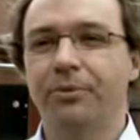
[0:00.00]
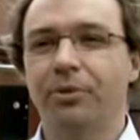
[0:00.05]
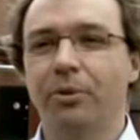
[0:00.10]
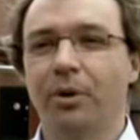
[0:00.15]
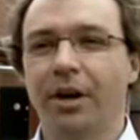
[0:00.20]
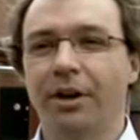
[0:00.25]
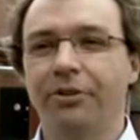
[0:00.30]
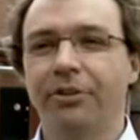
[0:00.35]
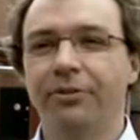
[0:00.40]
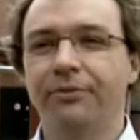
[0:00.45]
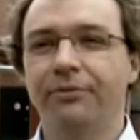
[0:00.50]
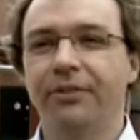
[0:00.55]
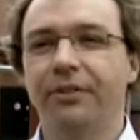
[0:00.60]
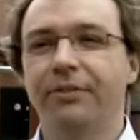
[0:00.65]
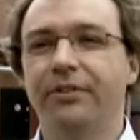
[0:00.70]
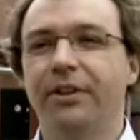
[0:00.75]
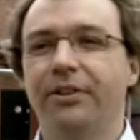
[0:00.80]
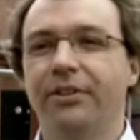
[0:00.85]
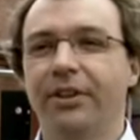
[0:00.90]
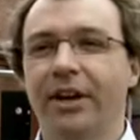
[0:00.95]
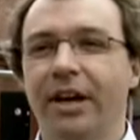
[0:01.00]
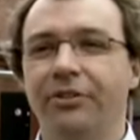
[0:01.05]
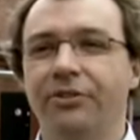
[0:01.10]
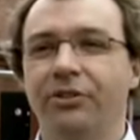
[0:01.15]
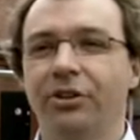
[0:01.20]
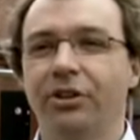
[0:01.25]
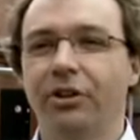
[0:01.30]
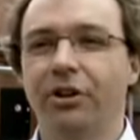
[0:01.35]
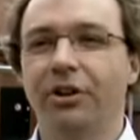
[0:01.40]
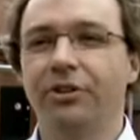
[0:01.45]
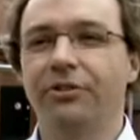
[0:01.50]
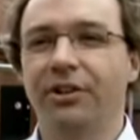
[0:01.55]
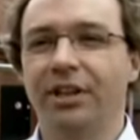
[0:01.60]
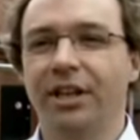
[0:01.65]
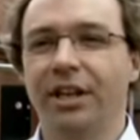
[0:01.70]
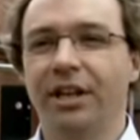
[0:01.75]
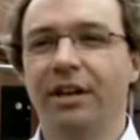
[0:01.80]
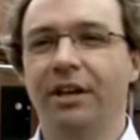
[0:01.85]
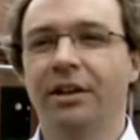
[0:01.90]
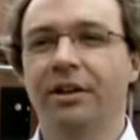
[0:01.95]
to 150,000 euros a
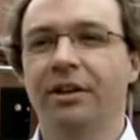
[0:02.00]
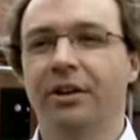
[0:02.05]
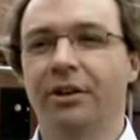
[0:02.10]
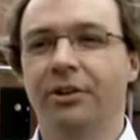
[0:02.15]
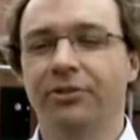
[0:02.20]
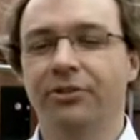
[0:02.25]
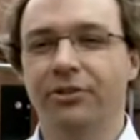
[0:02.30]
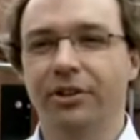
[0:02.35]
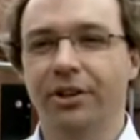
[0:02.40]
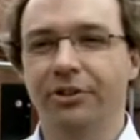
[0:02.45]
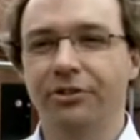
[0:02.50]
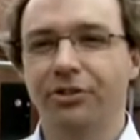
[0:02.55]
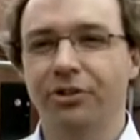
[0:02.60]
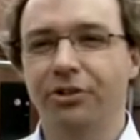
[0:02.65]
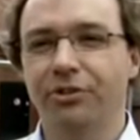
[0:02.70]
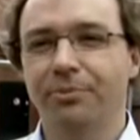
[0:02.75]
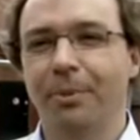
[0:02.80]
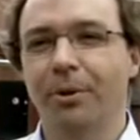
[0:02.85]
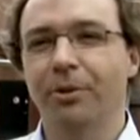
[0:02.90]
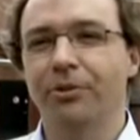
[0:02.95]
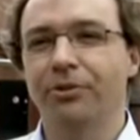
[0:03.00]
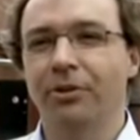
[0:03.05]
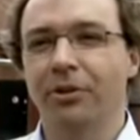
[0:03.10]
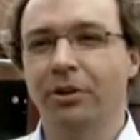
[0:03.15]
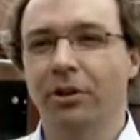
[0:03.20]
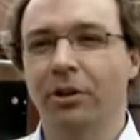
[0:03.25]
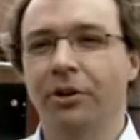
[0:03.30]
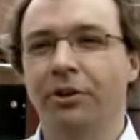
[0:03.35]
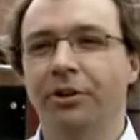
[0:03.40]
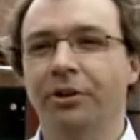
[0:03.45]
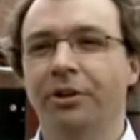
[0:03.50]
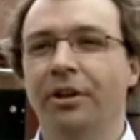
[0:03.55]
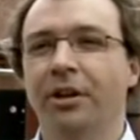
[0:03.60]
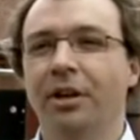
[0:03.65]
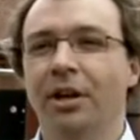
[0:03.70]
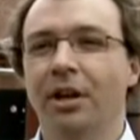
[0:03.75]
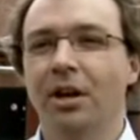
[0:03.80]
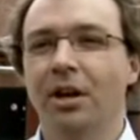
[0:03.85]
year on sludge disposal alone,